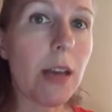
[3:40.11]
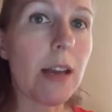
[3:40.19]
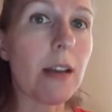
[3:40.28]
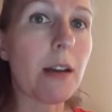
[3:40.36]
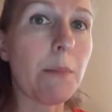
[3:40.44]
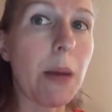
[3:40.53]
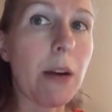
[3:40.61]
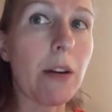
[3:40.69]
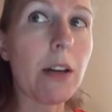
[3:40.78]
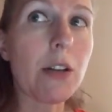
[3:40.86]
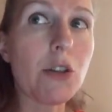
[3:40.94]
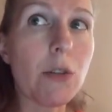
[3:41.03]
kind of compare
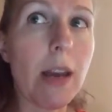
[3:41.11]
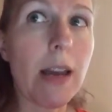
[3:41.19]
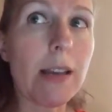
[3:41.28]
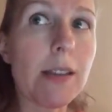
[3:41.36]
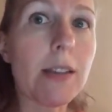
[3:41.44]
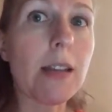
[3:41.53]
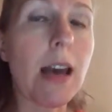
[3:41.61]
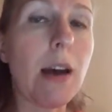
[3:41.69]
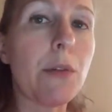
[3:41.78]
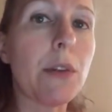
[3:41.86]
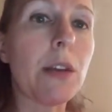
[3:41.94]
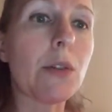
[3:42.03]
and contrast to
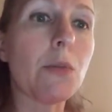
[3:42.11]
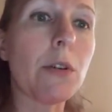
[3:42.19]
how things